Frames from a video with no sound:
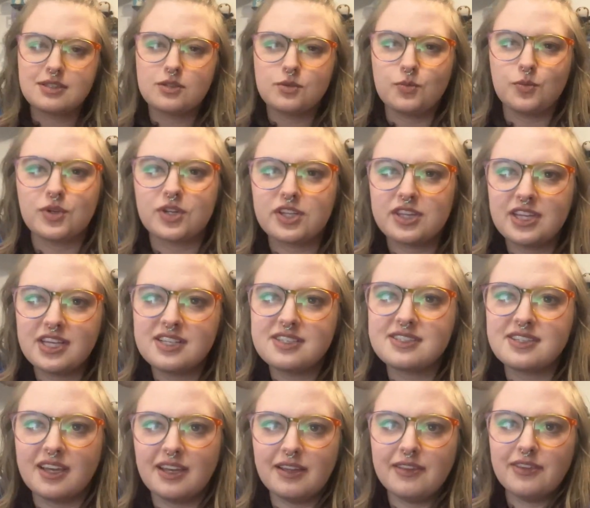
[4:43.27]
What did they
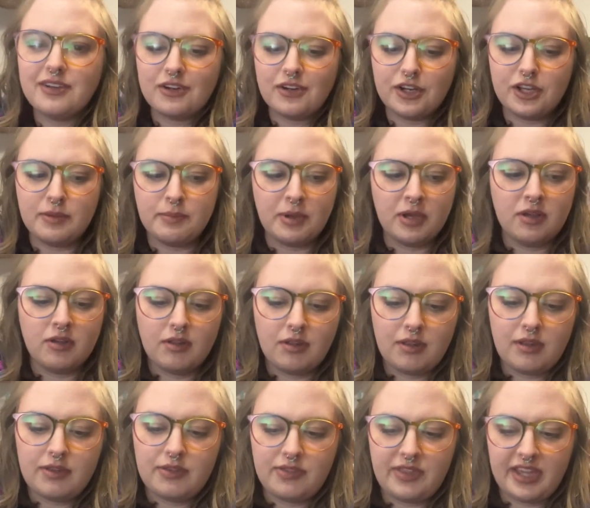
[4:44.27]
say in their email?
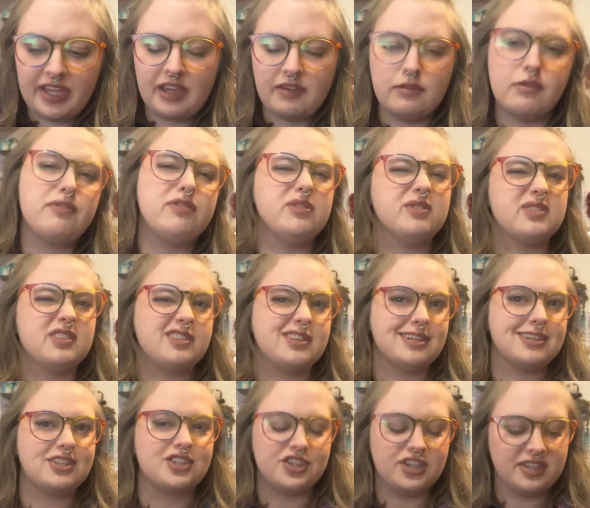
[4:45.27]
They gave a few
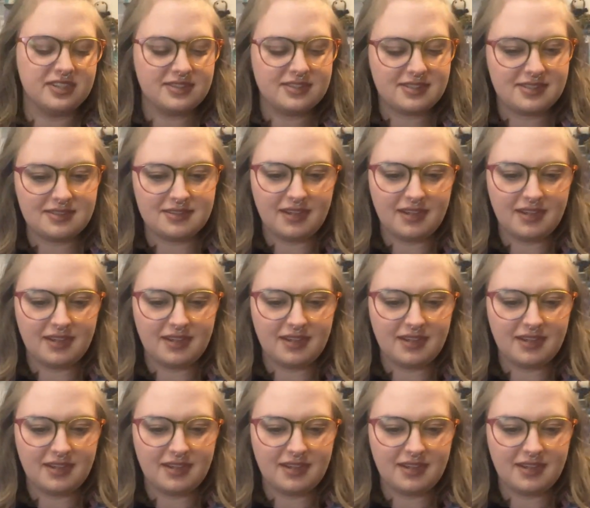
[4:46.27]
suggestions.